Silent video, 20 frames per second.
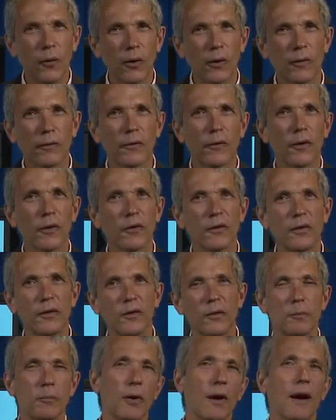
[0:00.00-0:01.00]
versus
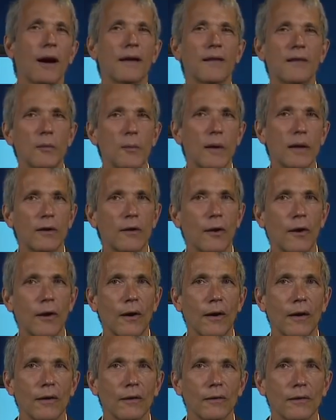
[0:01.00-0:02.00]
proximate
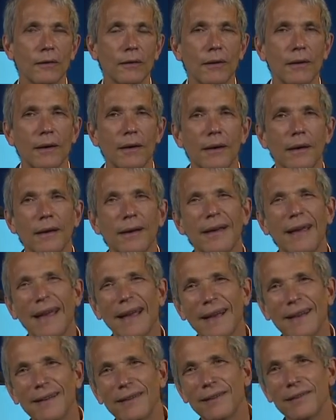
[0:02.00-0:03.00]
cause.
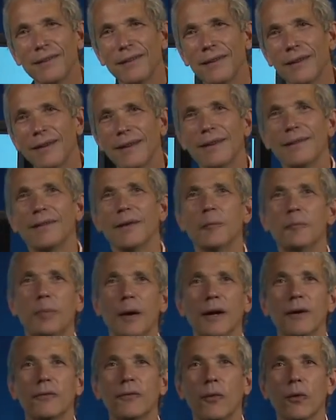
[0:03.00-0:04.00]
X is a
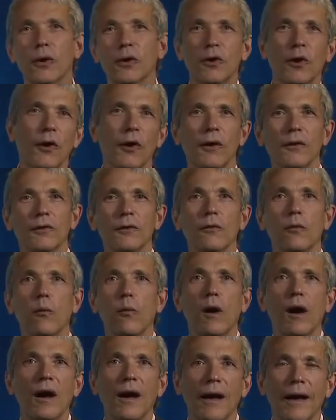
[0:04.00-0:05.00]
but for cause of
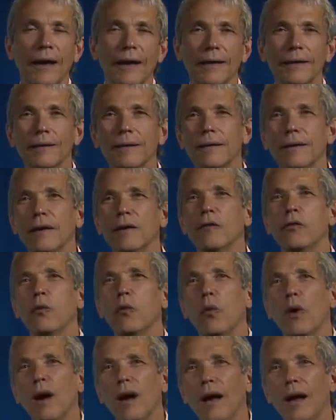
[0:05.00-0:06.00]
Y if
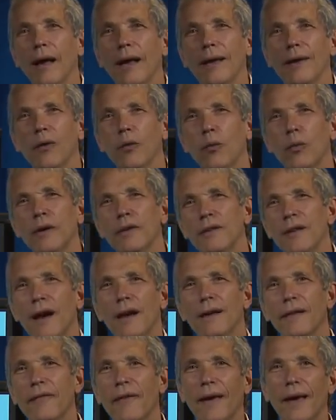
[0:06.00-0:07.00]
Y would not
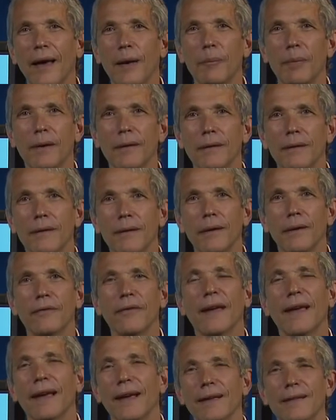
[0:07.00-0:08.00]
have happened if
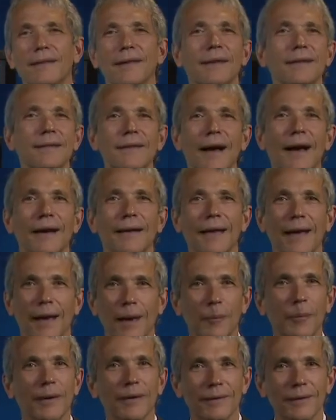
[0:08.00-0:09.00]
X had not
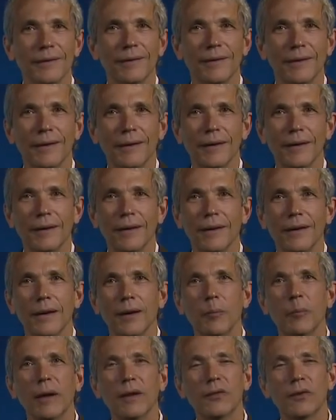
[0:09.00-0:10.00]
happened.
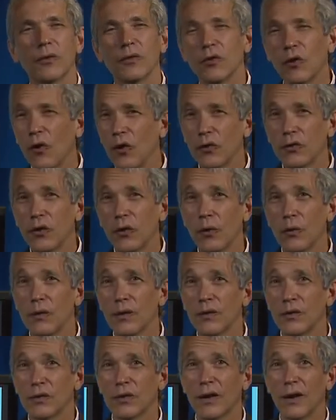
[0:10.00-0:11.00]
But there's also
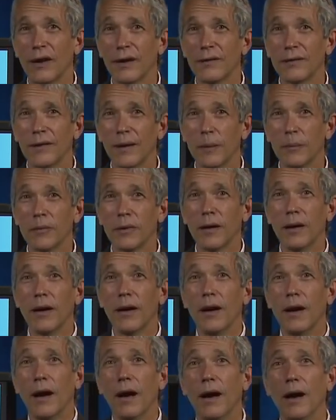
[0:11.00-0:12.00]
this concept
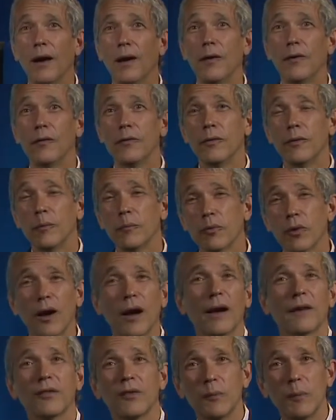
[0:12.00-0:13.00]
of
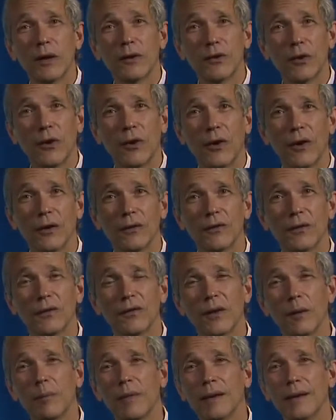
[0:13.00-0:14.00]
proximate cause that
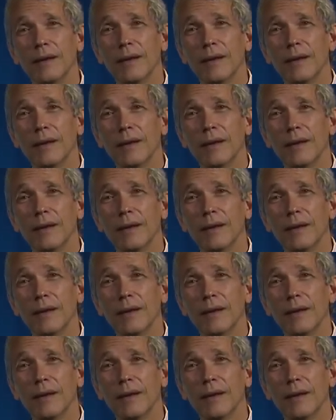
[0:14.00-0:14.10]
something